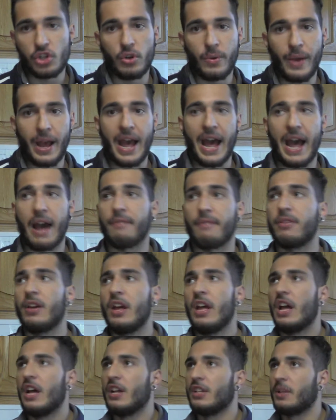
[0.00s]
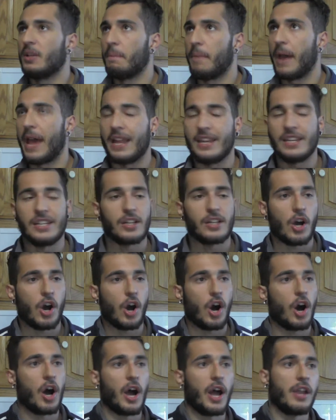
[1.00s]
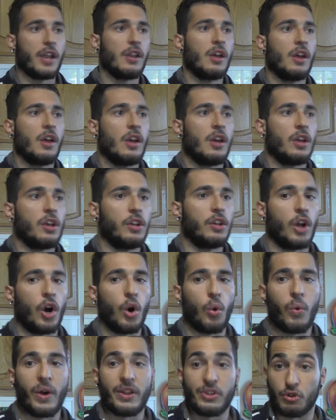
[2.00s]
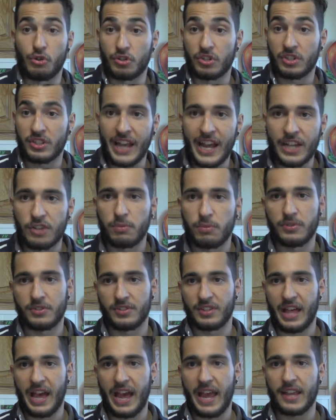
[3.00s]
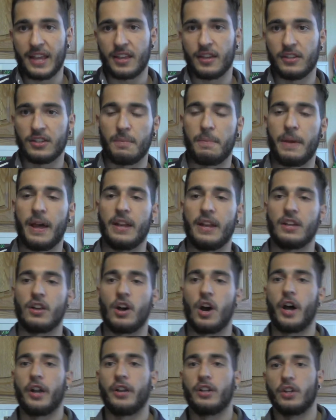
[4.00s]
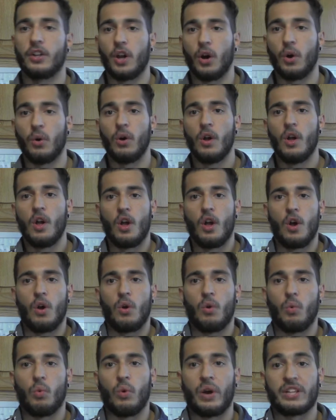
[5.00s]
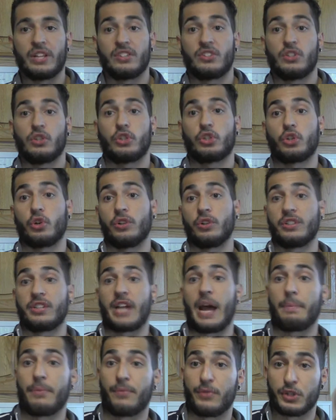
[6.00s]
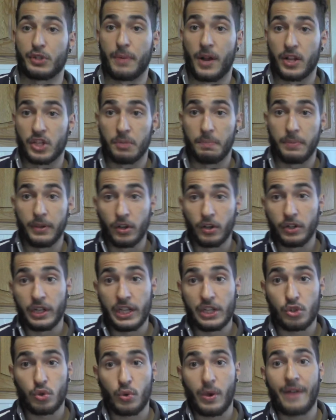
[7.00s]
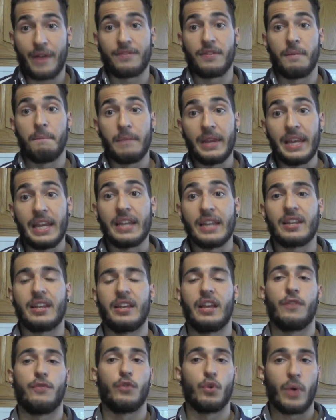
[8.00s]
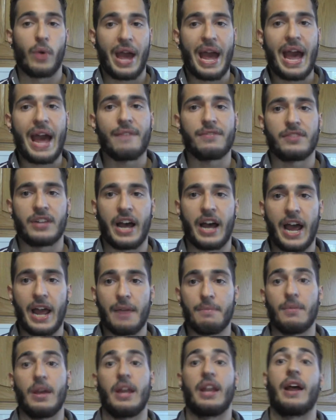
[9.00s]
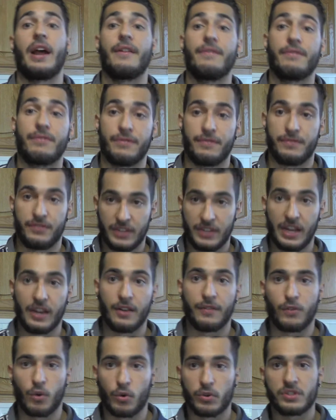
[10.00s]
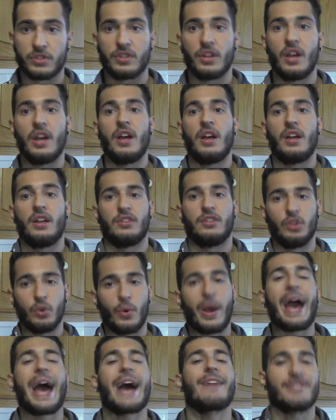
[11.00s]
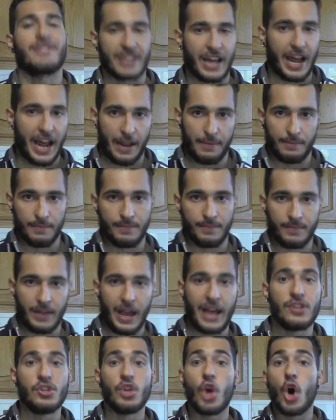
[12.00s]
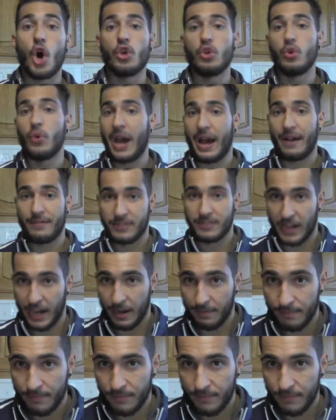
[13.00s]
you have, depending on, you know, what your schedule's like, depending on, you know, what certain type of responsibilities you have to meet, if you have time, and I've stated, of course, you have time. I know you have time.